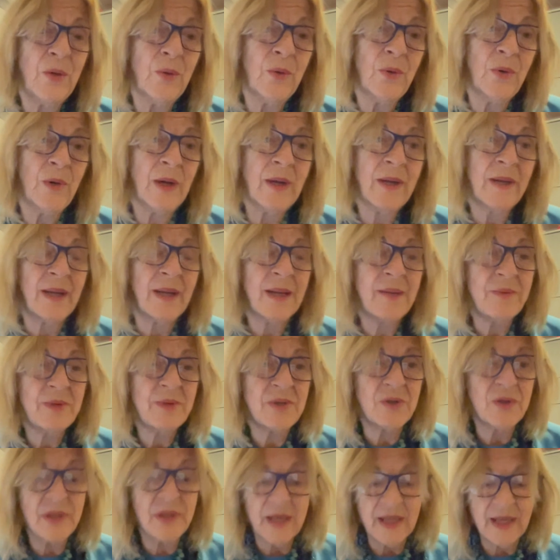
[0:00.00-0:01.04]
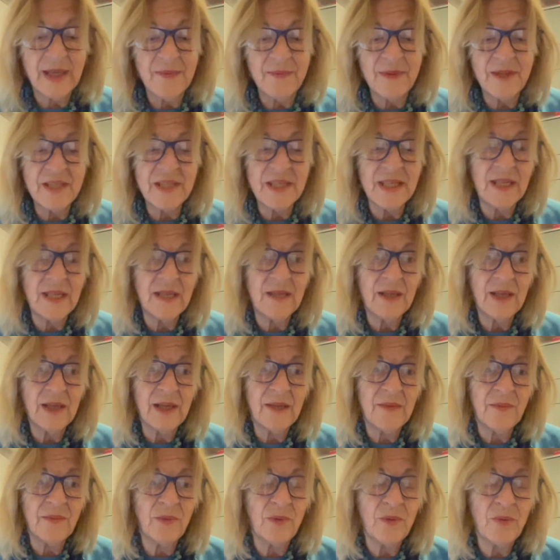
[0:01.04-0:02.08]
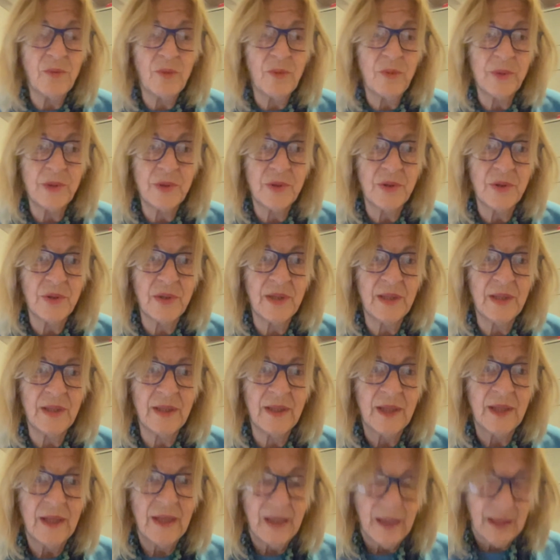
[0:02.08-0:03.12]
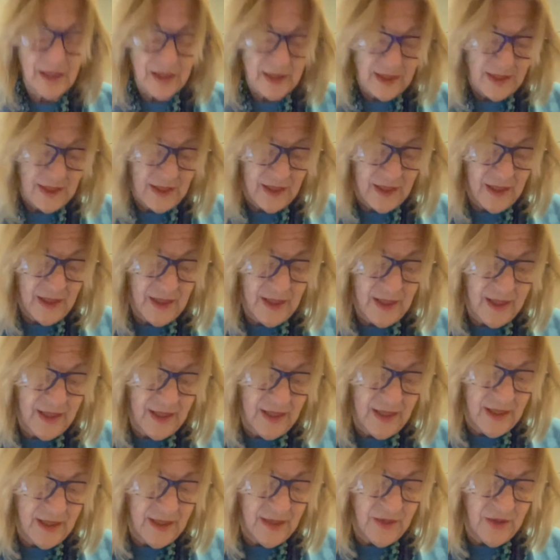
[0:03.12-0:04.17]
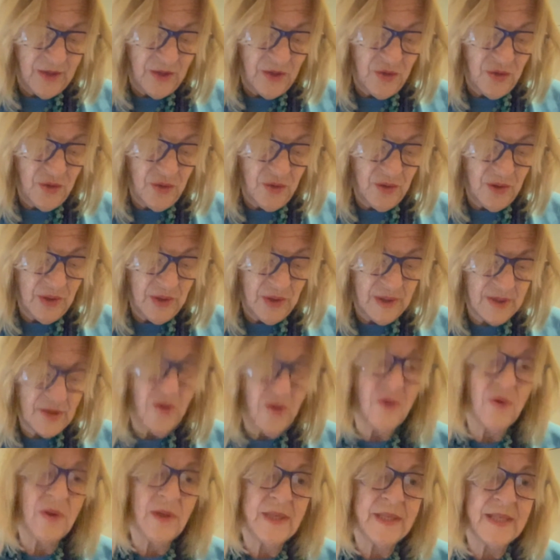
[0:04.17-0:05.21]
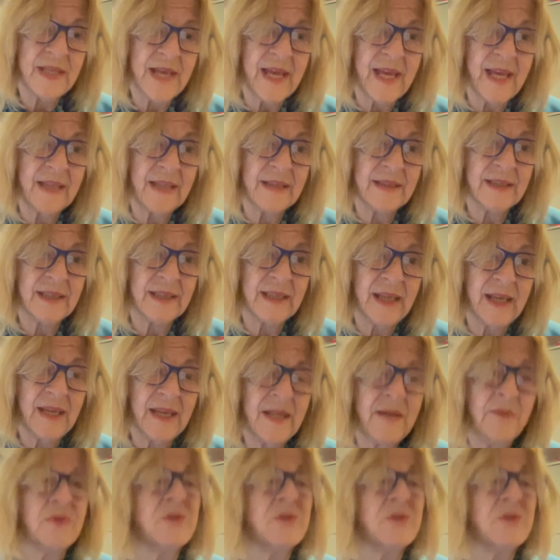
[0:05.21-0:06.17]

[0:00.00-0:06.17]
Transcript: know, I was on the committee when we were doing the new Scotland Act, and I